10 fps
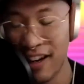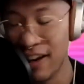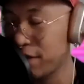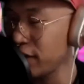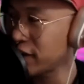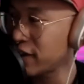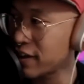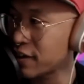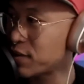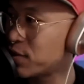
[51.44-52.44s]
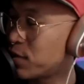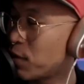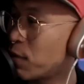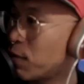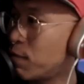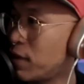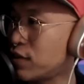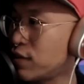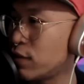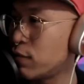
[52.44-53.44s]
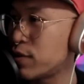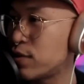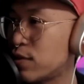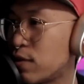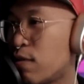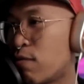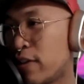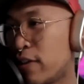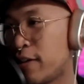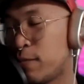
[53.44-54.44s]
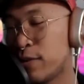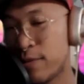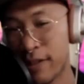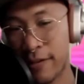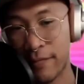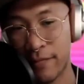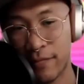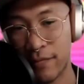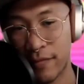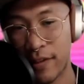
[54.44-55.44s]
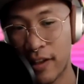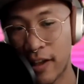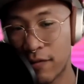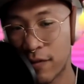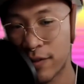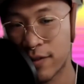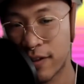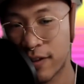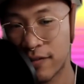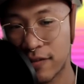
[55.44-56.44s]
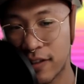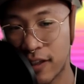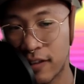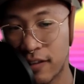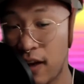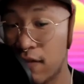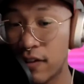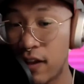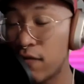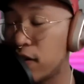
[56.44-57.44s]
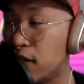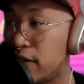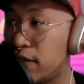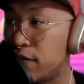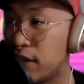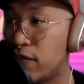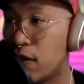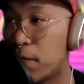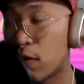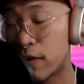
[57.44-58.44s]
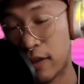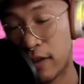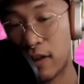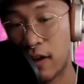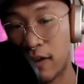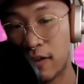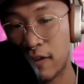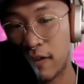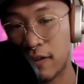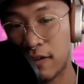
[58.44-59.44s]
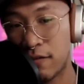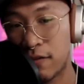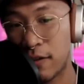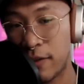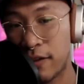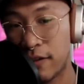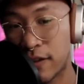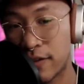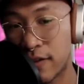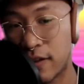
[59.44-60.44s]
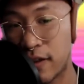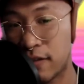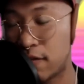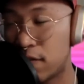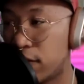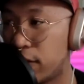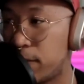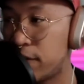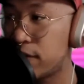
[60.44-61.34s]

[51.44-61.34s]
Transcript: feel like so much of it was so relatable to me. Like first off, like everything down to even the parking lot. You know what I mean? Because like growing up in San